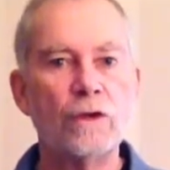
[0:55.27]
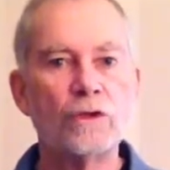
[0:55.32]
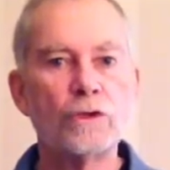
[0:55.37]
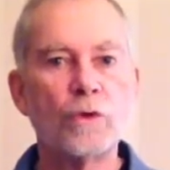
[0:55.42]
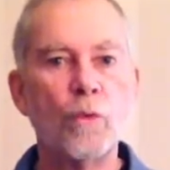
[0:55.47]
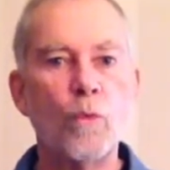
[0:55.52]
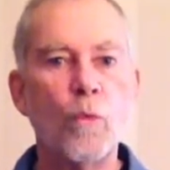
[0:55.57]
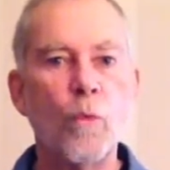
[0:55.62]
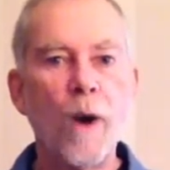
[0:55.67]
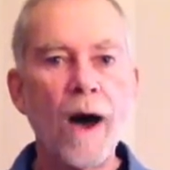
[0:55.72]

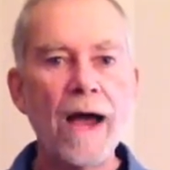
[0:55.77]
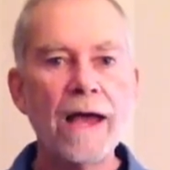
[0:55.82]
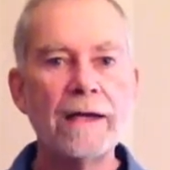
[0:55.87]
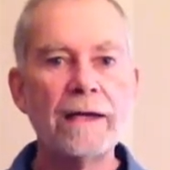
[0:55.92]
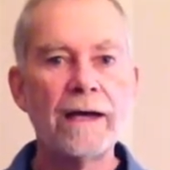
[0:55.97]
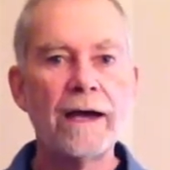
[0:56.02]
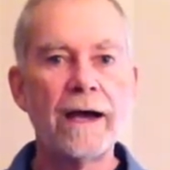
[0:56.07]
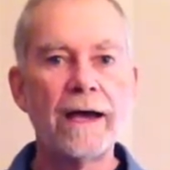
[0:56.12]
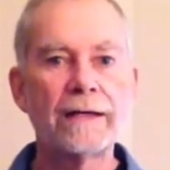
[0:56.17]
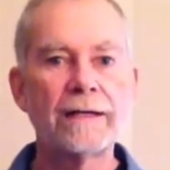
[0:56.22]
So why
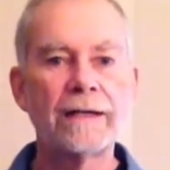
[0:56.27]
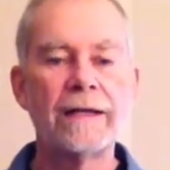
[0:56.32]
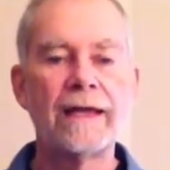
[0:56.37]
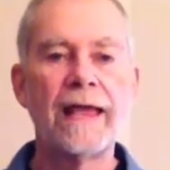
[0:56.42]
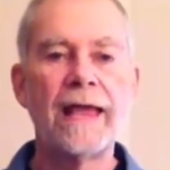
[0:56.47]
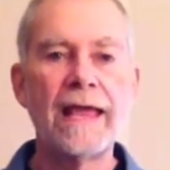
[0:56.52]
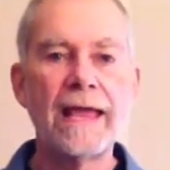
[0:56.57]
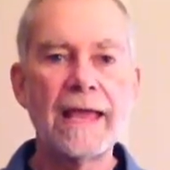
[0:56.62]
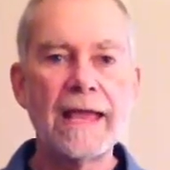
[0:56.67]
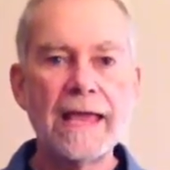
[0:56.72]
not
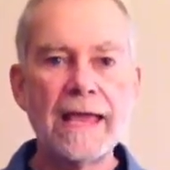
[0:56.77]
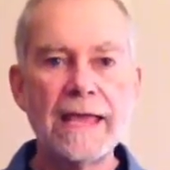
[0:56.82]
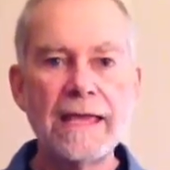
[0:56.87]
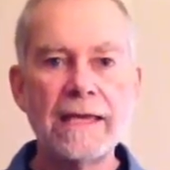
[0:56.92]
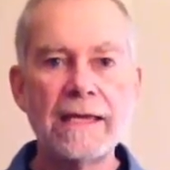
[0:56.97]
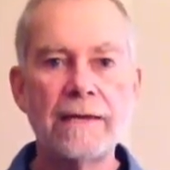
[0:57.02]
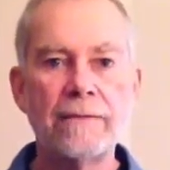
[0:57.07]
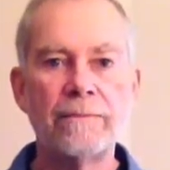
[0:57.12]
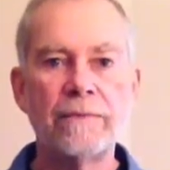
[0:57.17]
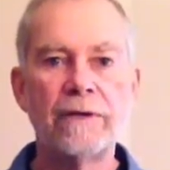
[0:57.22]

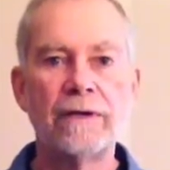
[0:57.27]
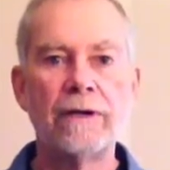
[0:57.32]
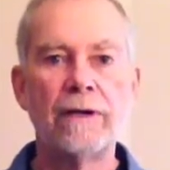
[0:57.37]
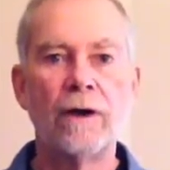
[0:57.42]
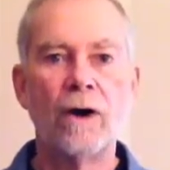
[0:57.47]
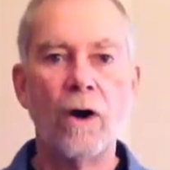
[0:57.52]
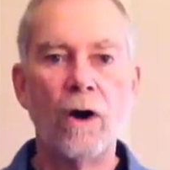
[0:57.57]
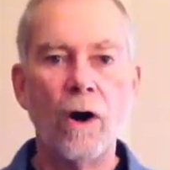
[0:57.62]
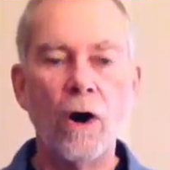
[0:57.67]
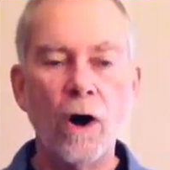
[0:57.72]
aim
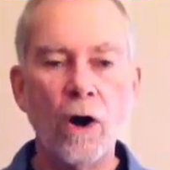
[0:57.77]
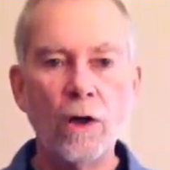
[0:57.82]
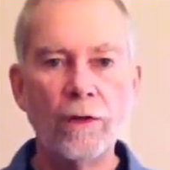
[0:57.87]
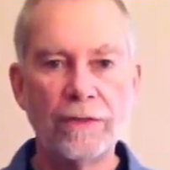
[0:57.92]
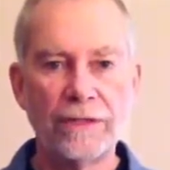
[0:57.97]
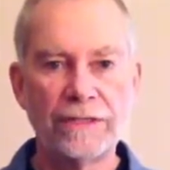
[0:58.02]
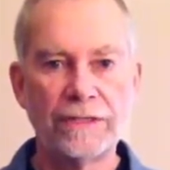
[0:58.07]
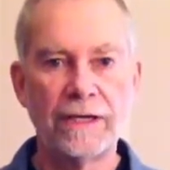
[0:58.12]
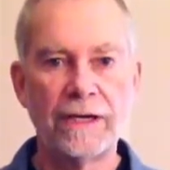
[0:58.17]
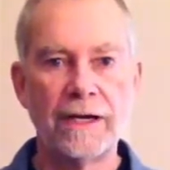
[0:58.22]

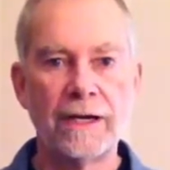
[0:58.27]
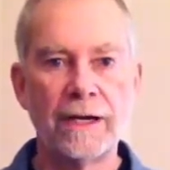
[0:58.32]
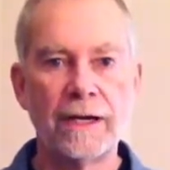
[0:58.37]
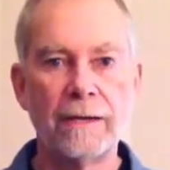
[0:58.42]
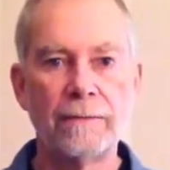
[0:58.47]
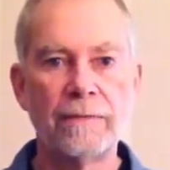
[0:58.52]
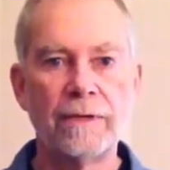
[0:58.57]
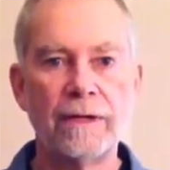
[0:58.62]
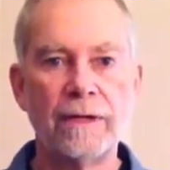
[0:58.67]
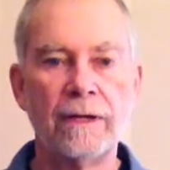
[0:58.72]
all the
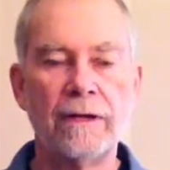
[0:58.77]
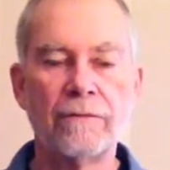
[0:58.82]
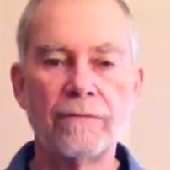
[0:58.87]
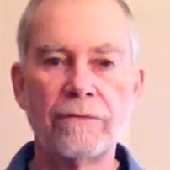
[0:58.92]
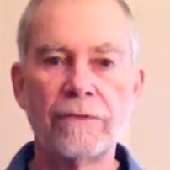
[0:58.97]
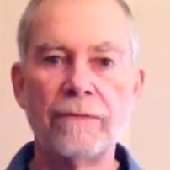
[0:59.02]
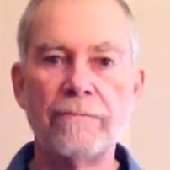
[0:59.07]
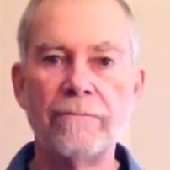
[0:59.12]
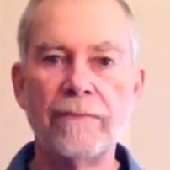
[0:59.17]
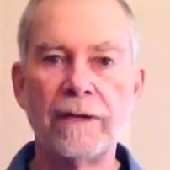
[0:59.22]
time
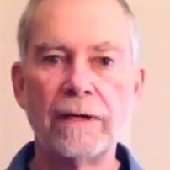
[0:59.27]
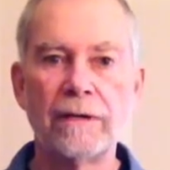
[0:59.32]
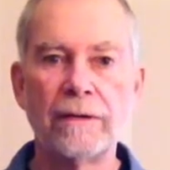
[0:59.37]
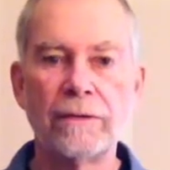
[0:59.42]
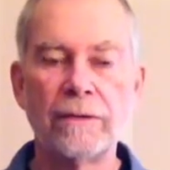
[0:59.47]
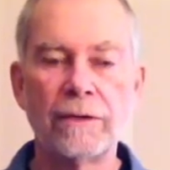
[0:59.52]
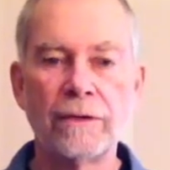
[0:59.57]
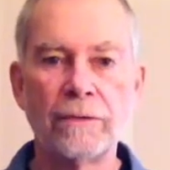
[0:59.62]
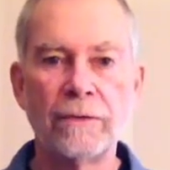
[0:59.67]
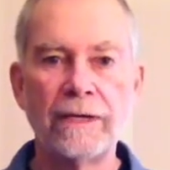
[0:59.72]
for the middle
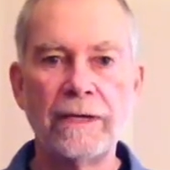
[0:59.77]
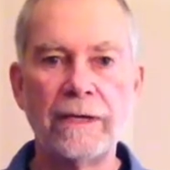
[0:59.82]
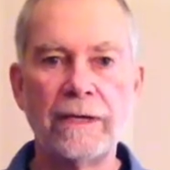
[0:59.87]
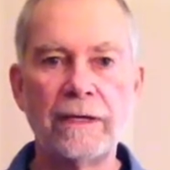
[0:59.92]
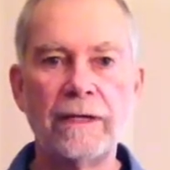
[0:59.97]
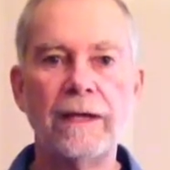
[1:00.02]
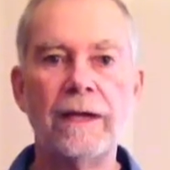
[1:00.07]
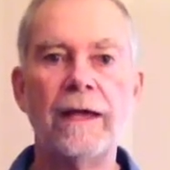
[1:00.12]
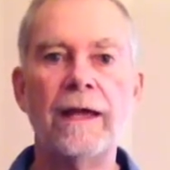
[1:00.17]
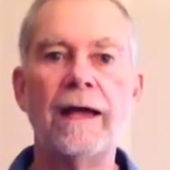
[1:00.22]
of the
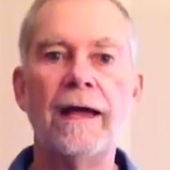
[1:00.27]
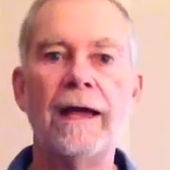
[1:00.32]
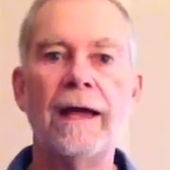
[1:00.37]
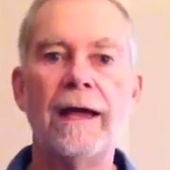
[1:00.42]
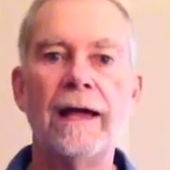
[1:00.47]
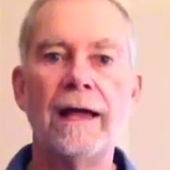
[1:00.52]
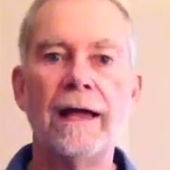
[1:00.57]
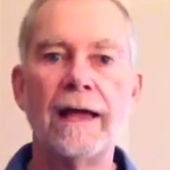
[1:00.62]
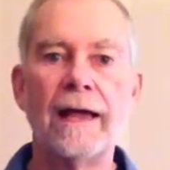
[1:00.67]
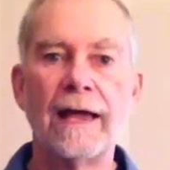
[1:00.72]
green,
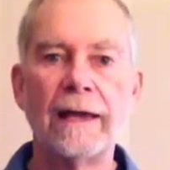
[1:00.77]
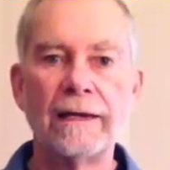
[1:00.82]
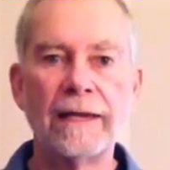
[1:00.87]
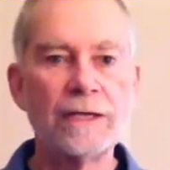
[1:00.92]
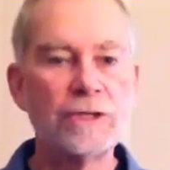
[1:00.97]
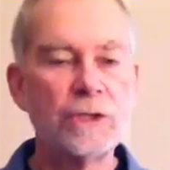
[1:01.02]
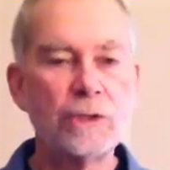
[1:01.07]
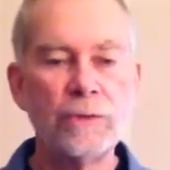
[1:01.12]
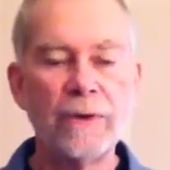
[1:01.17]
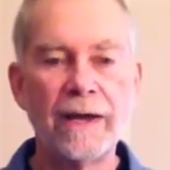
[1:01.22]

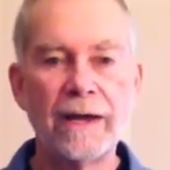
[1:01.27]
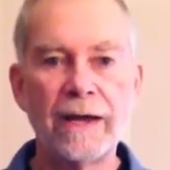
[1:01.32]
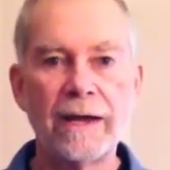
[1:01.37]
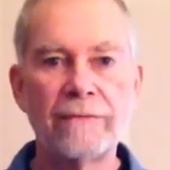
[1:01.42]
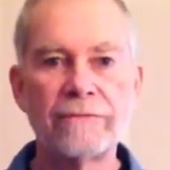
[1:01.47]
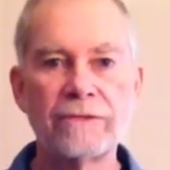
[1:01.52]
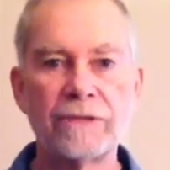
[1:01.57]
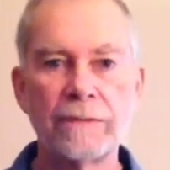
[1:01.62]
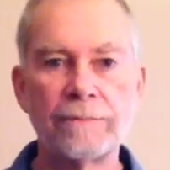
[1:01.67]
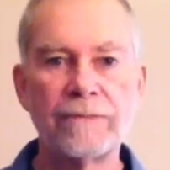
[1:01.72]
unless you
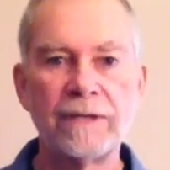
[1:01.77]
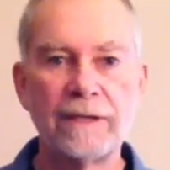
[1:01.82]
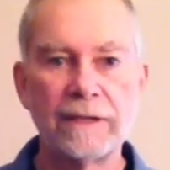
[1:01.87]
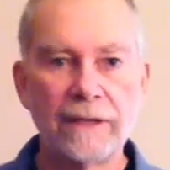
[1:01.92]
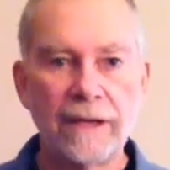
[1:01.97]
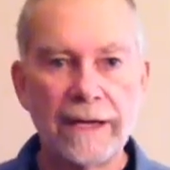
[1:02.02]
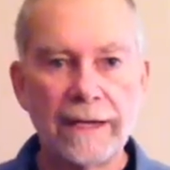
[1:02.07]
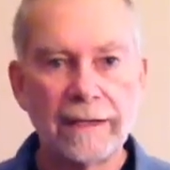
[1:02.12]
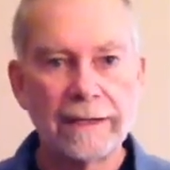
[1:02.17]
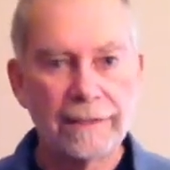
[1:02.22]
have something
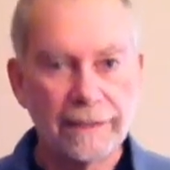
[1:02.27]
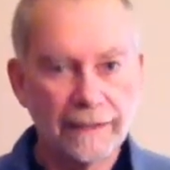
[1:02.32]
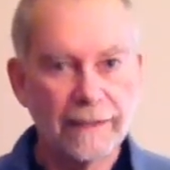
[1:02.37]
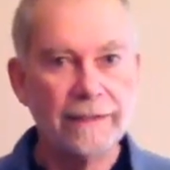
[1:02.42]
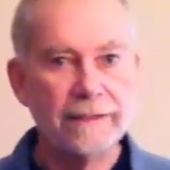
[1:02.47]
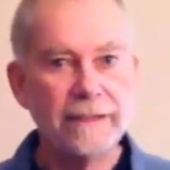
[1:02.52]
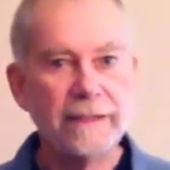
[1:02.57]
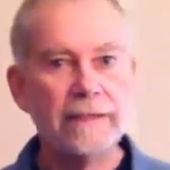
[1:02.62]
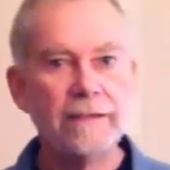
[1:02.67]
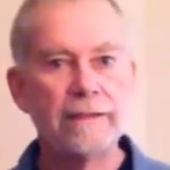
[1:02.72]
like,
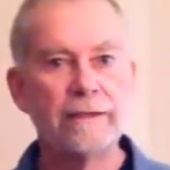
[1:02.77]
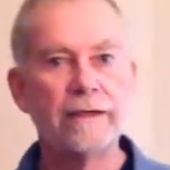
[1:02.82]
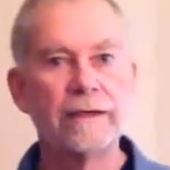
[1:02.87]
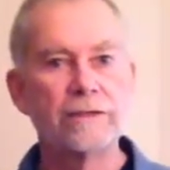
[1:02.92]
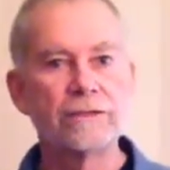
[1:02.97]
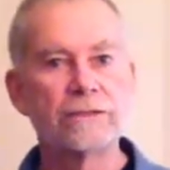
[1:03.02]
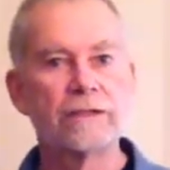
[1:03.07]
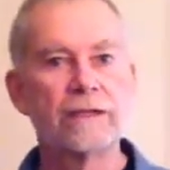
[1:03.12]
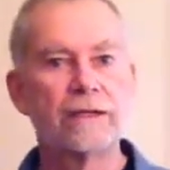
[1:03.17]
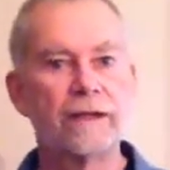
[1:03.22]
indeed
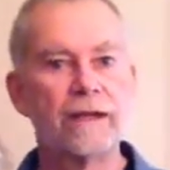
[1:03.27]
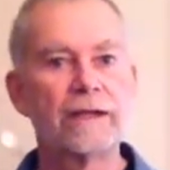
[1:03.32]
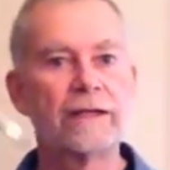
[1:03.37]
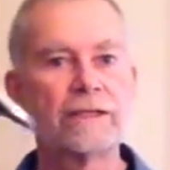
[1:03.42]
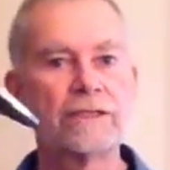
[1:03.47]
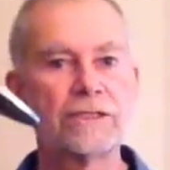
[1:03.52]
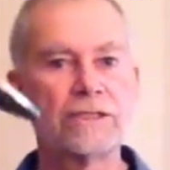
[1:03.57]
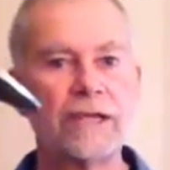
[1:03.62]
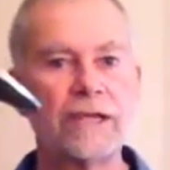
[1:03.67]
this, like a